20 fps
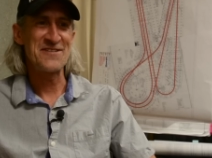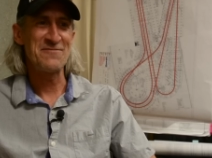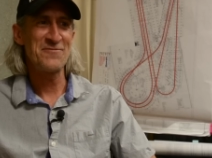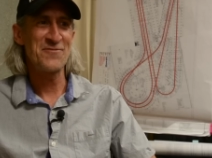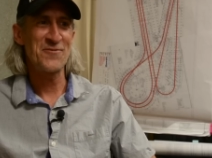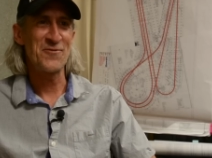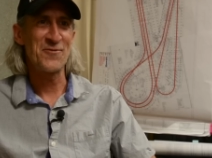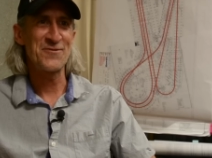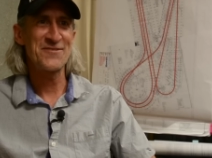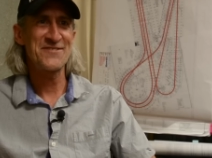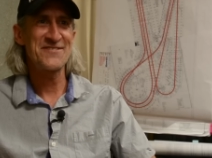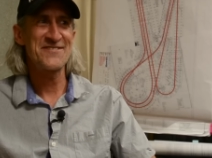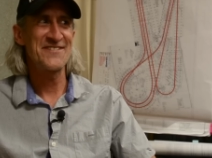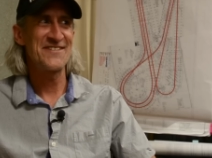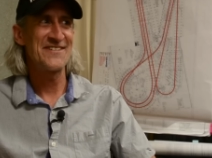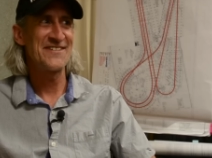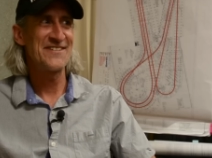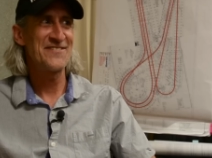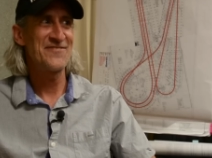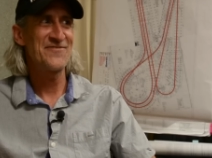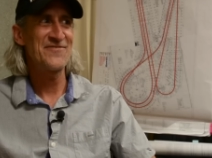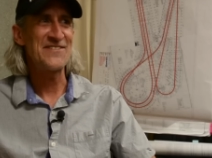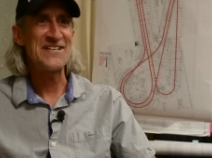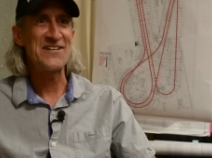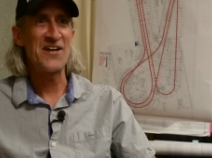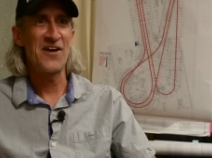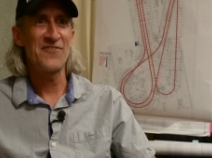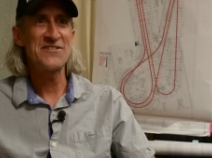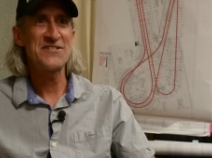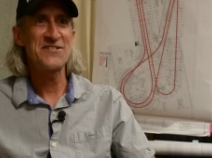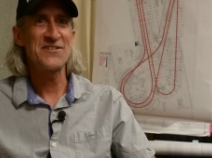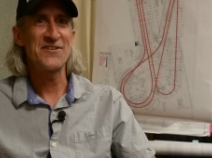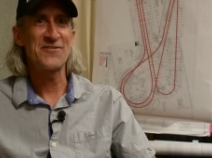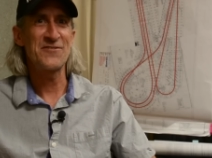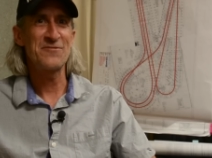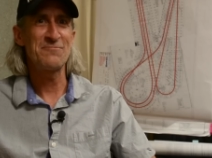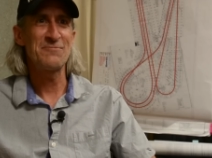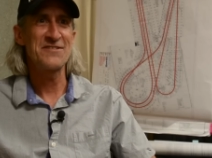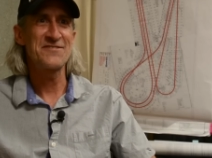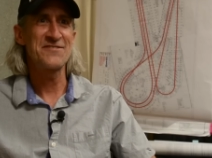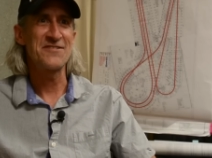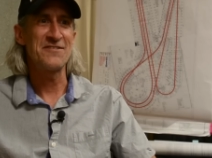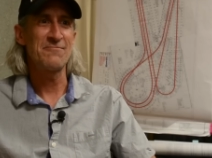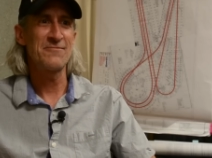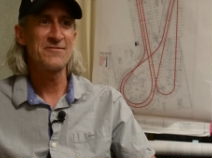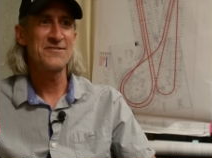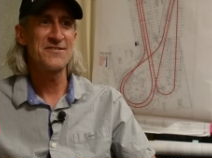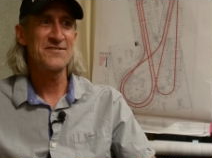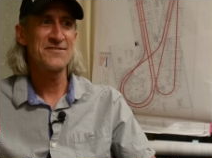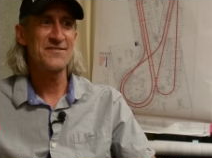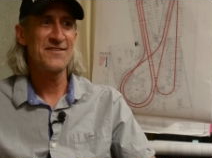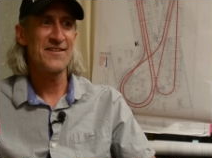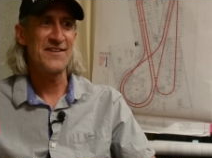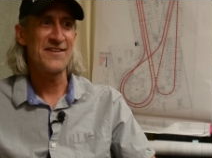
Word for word: Some, of course, uh, feed off each other, but some were just